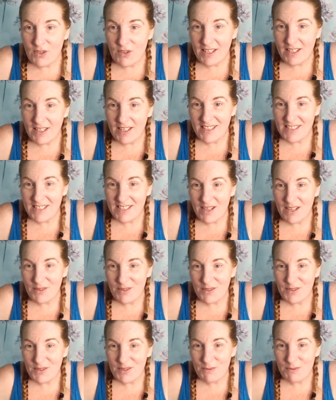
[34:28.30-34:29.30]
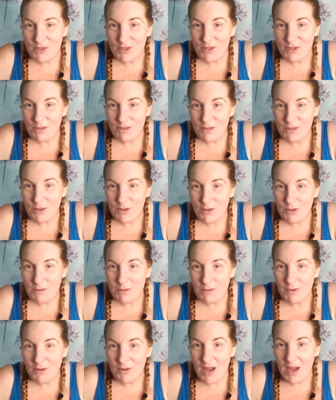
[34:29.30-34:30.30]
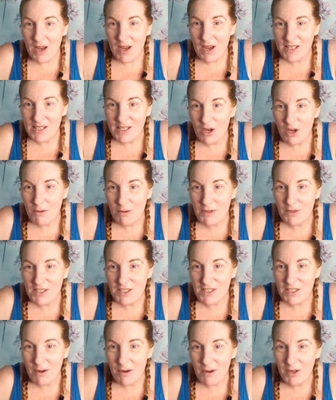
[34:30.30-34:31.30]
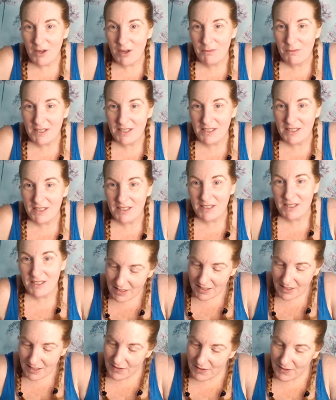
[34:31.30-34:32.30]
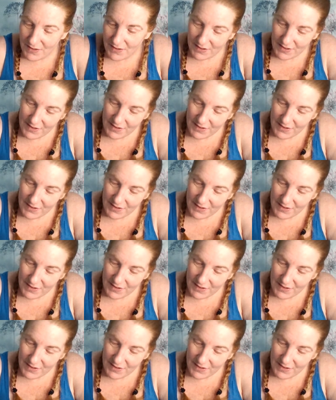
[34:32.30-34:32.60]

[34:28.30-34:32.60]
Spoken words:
I'm just writing this down as much as possible. Hi, Thomas. How are you, my darling?